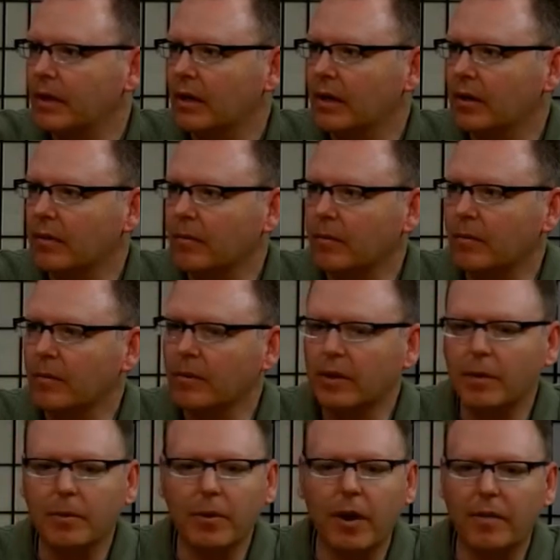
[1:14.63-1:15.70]

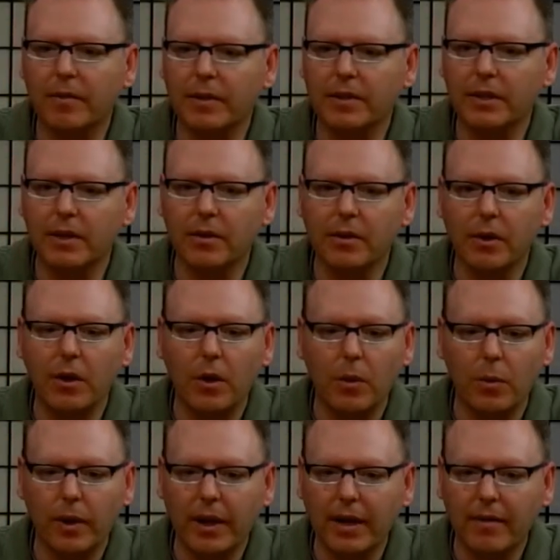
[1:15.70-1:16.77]
demographics there.
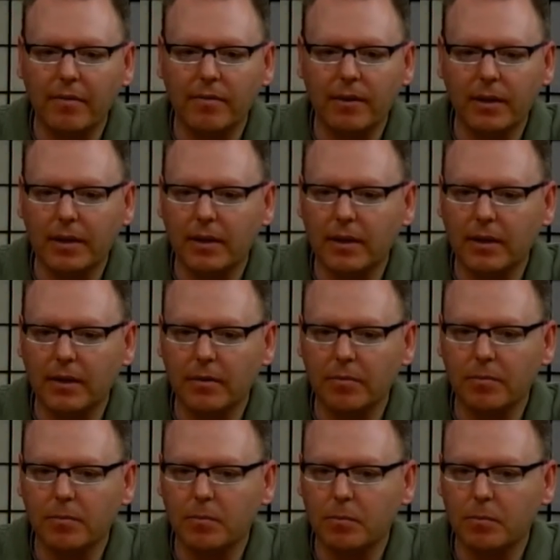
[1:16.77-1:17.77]
We have a